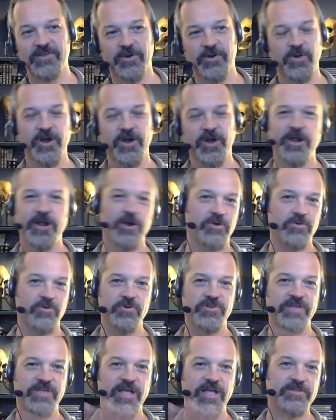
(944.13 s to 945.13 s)
you know, we're at our
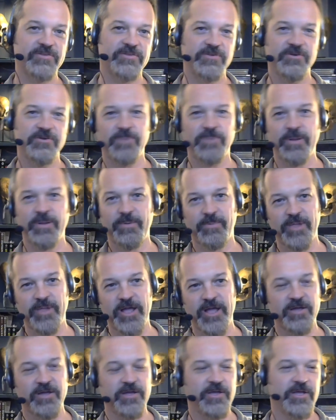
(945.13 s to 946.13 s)
cruising altitude, blah, blah,
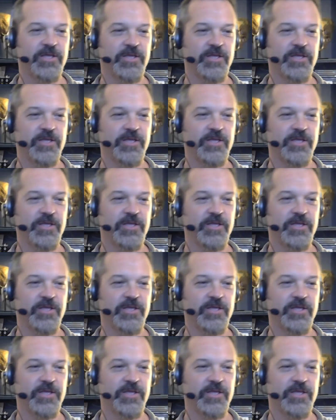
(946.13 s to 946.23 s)
blah,